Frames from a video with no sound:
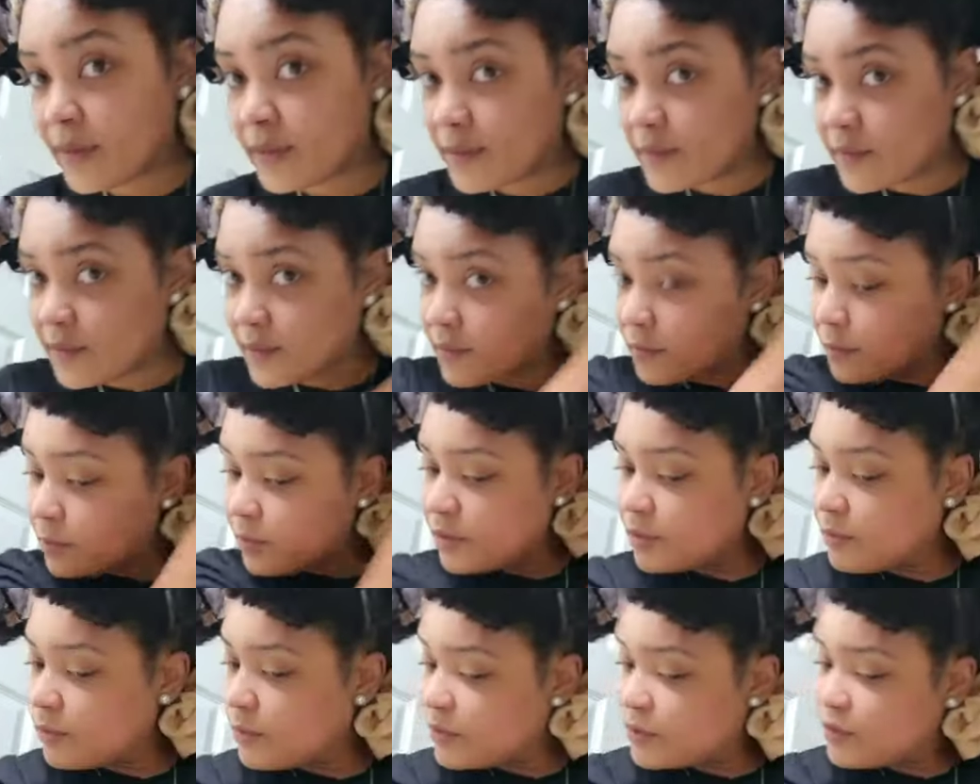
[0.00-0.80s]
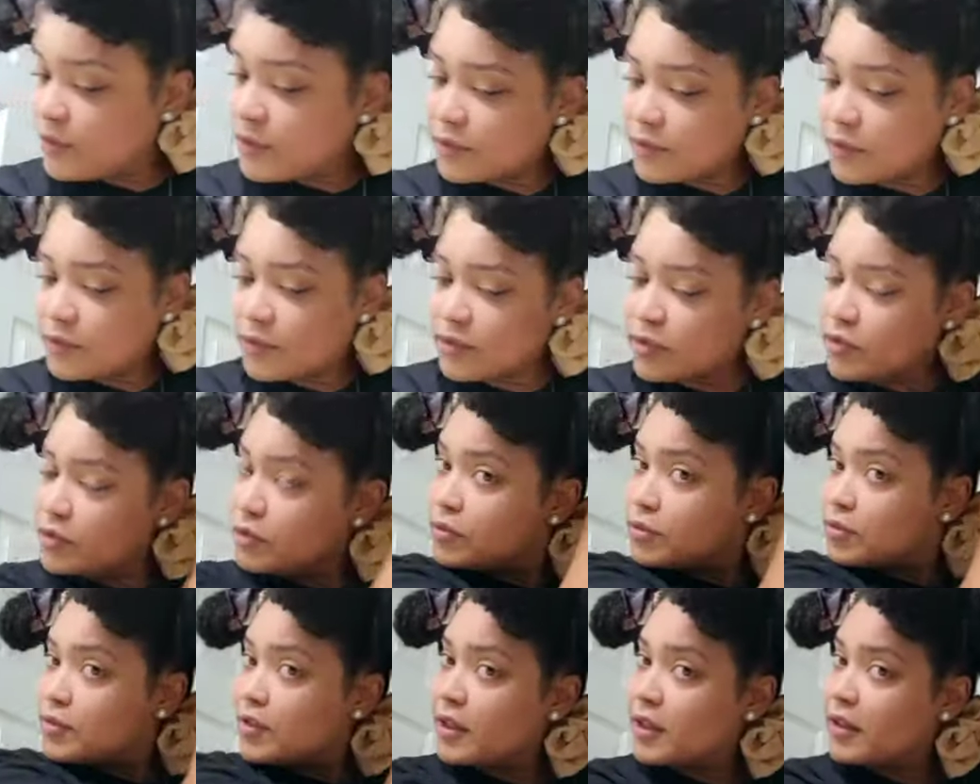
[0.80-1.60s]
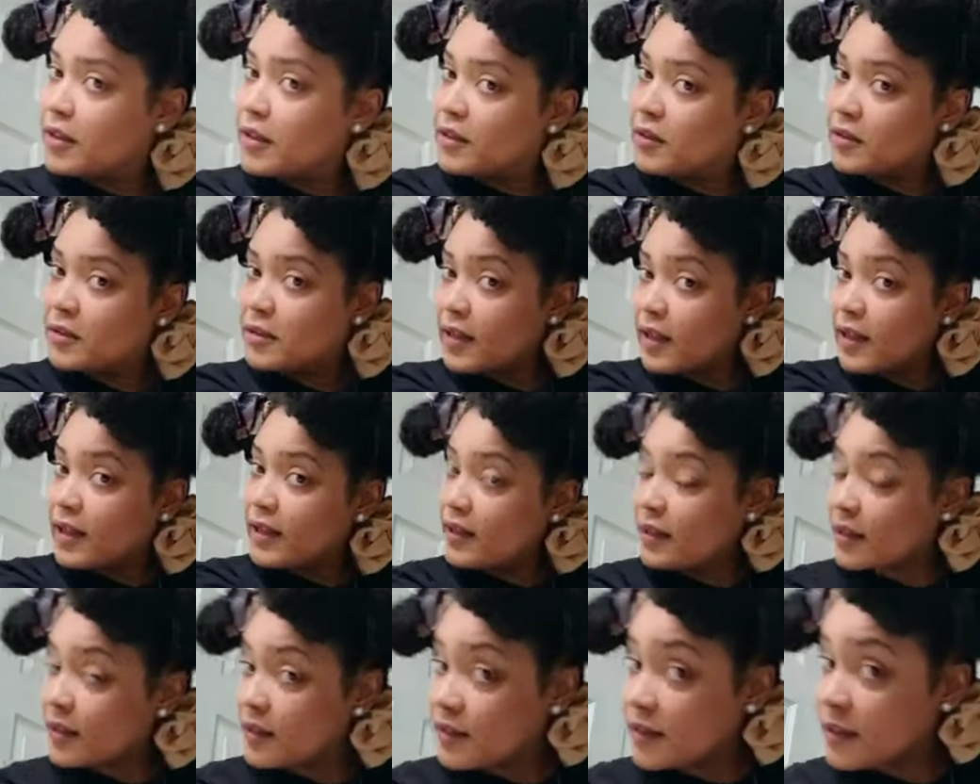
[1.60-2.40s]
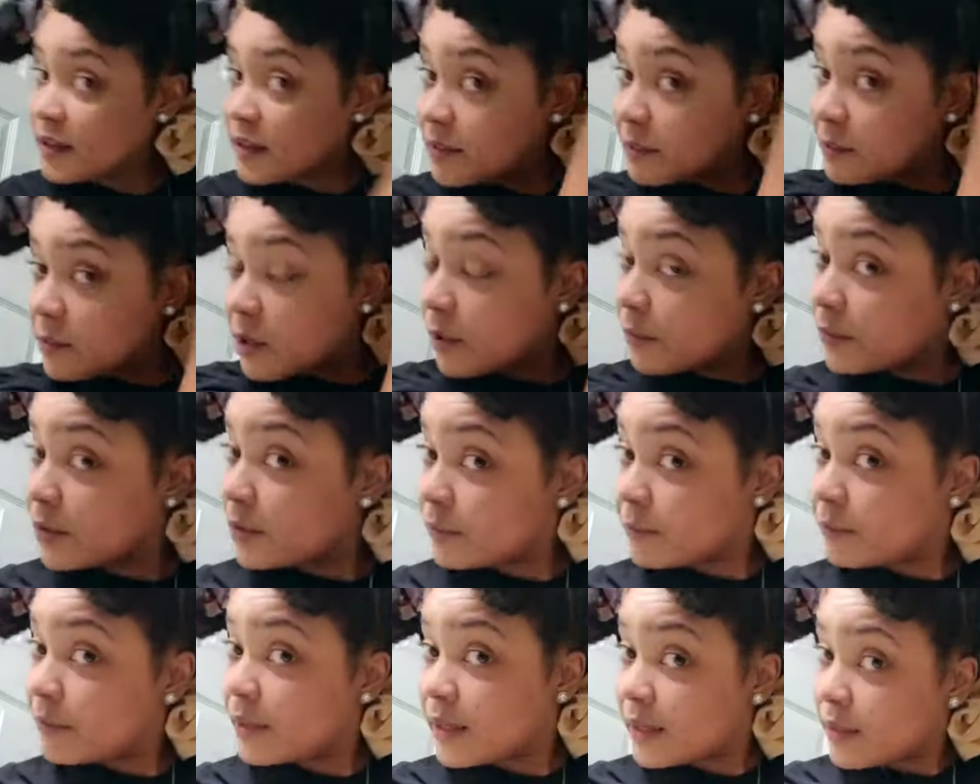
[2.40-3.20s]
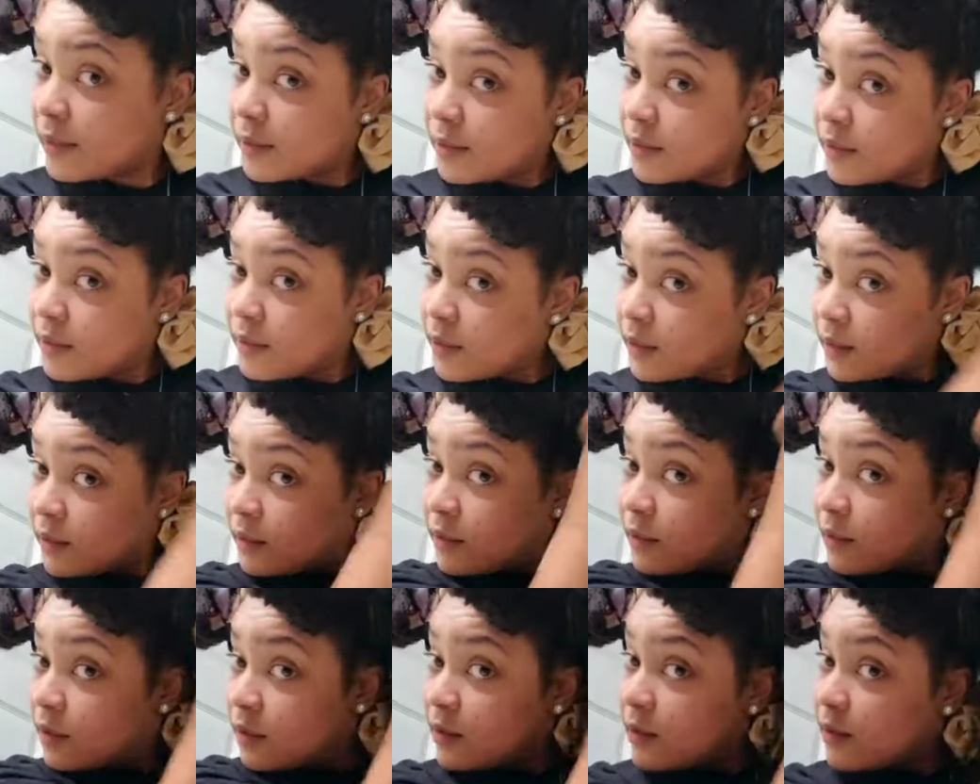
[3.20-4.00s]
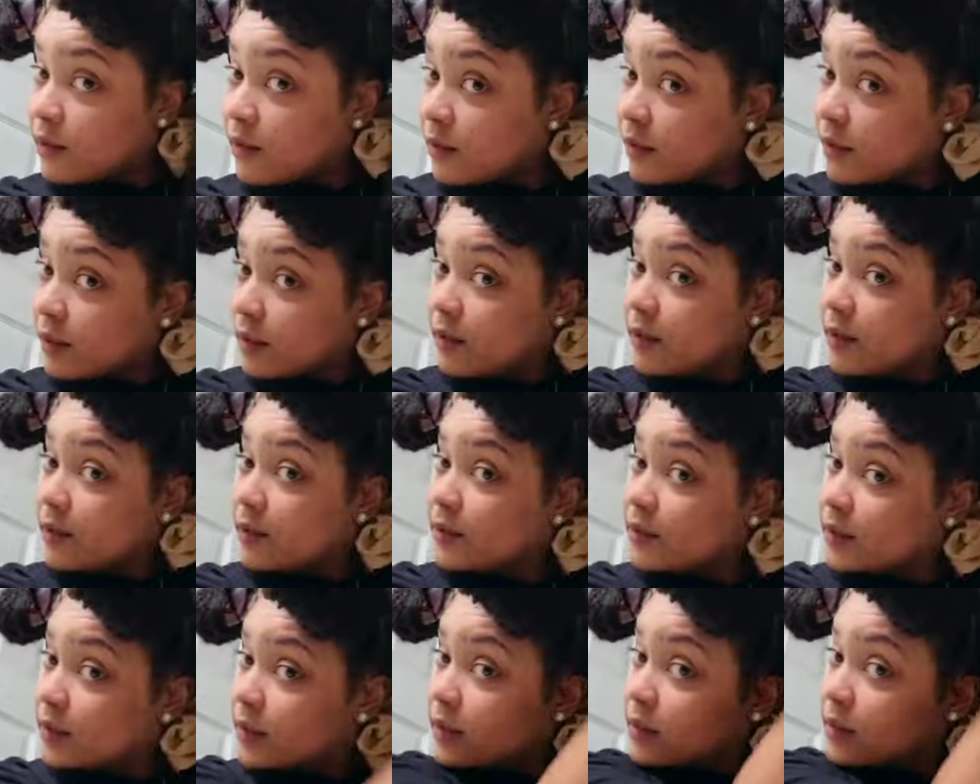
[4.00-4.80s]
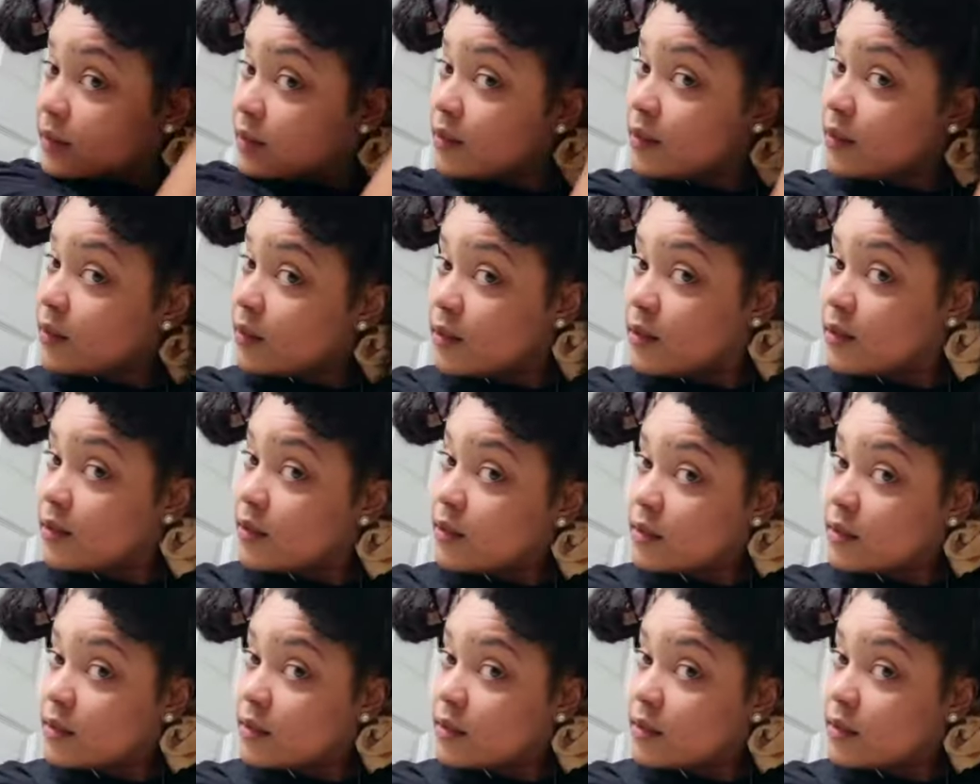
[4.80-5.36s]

So pretty much took the juice there. I could keep going, but like I said,